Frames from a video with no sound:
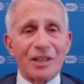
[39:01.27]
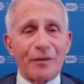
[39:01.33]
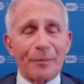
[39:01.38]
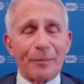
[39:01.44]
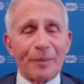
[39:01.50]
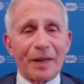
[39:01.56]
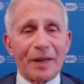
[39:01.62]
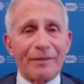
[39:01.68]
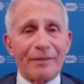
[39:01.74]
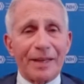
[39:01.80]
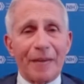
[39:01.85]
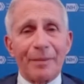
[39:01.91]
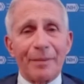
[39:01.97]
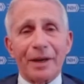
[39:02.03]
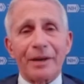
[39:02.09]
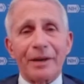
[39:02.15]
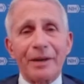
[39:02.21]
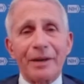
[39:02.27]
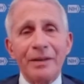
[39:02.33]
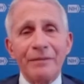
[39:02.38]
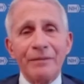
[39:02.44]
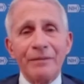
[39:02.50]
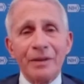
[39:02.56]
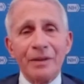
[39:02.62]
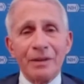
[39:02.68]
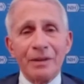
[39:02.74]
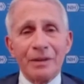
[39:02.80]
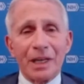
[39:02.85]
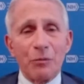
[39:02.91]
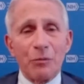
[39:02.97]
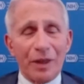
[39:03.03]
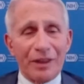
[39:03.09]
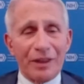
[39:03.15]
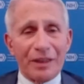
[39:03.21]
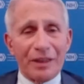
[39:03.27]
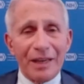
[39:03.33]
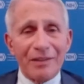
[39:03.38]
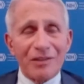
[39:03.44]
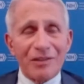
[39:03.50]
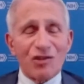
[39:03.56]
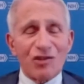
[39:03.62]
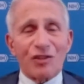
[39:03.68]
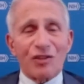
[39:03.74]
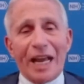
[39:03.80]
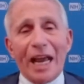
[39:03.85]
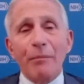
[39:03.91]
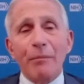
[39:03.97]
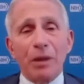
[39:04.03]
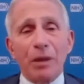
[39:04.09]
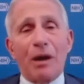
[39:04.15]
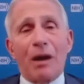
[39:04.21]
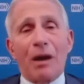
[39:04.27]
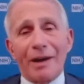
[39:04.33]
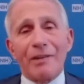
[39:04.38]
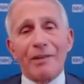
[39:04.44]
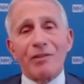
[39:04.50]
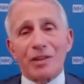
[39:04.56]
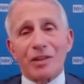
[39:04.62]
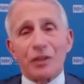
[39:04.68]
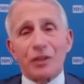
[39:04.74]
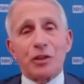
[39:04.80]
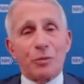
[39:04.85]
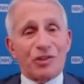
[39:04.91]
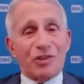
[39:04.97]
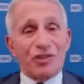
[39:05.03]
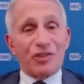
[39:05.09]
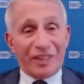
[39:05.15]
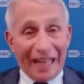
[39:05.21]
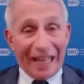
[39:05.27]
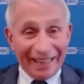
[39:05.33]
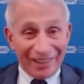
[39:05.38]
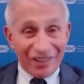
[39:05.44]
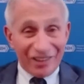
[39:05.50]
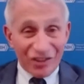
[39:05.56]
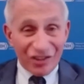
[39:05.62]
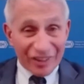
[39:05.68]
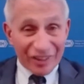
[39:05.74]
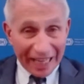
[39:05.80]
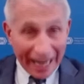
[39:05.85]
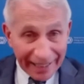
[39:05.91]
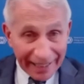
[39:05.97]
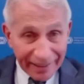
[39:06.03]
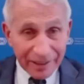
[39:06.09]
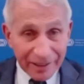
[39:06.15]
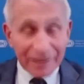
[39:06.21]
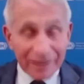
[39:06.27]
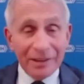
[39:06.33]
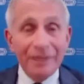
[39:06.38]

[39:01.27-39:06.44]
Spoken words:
of a pandemic. And when things stabilize into a steady state,